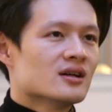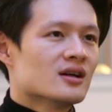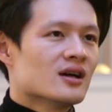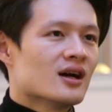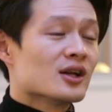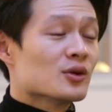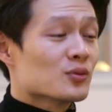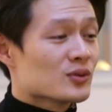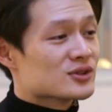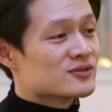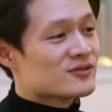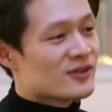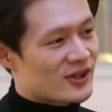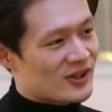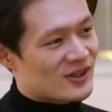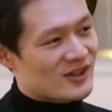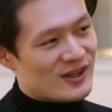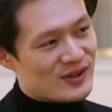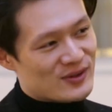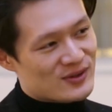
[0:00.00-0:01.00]
And it was very
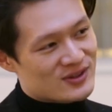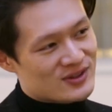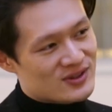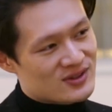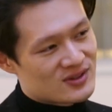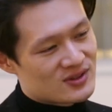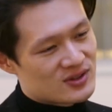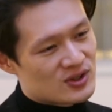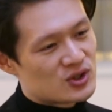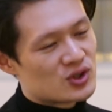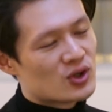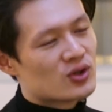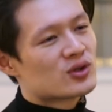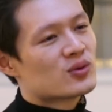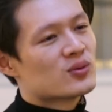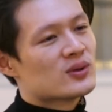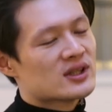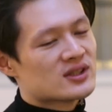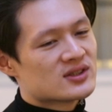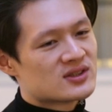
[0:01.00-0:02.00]
hilarious. The joke
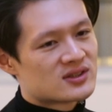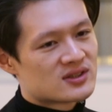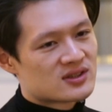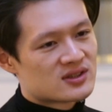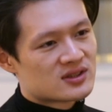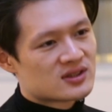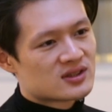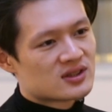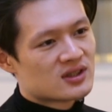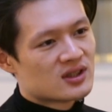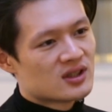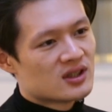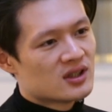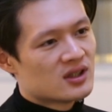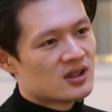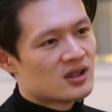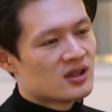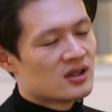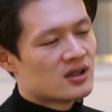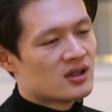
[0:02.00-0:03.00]
was,
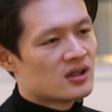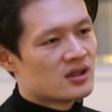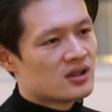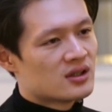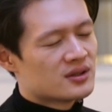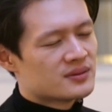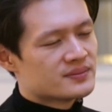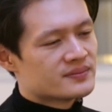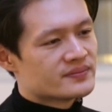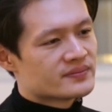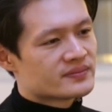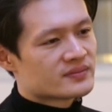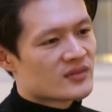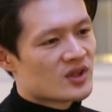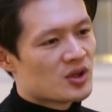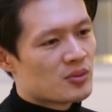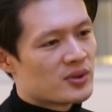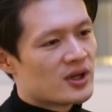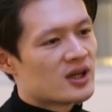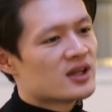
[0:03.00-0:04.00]

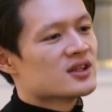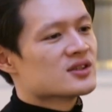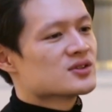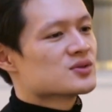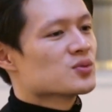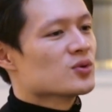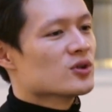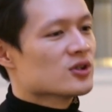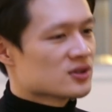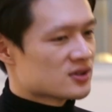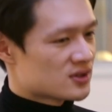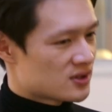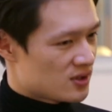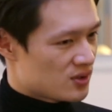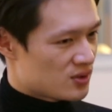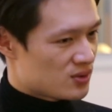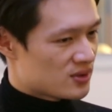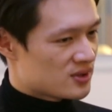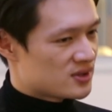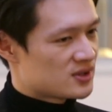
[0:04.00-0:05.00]
a pianist walks
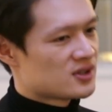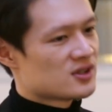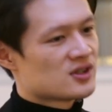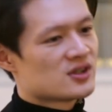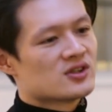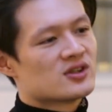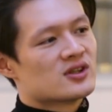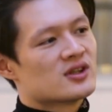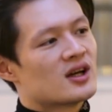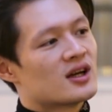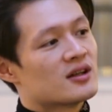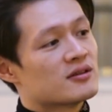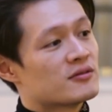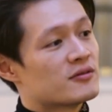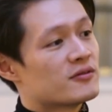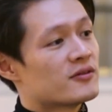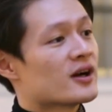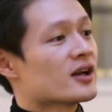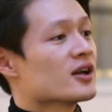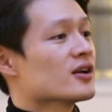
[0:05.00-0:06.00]
into a theater and
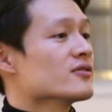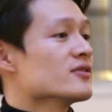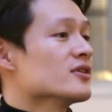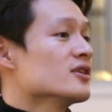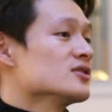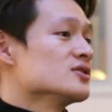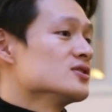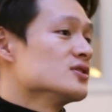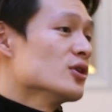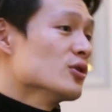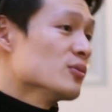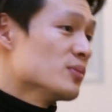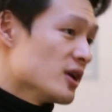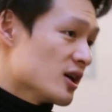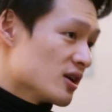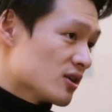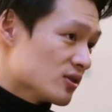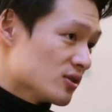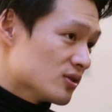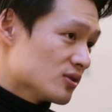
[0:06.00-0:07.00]
find out there is no
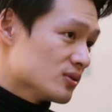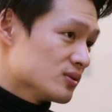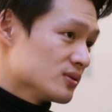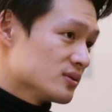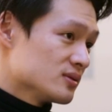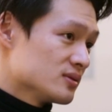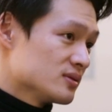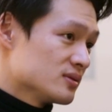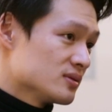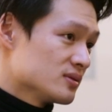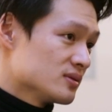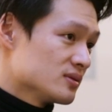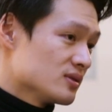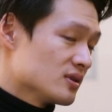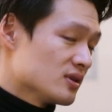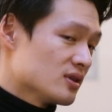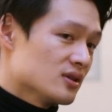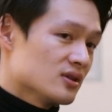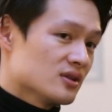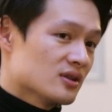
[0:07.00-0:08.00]
piano,
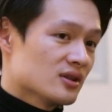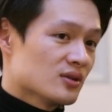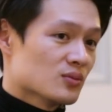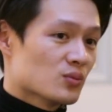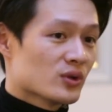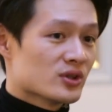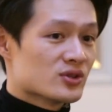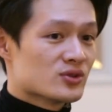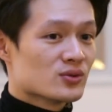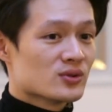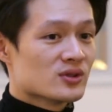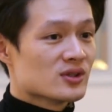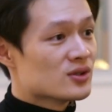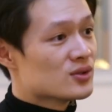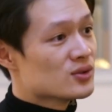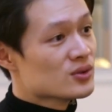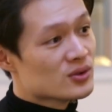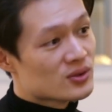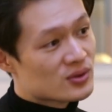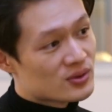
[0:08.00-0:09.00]
and what should he
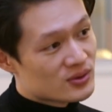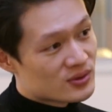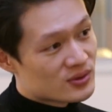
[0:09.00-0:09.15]
do?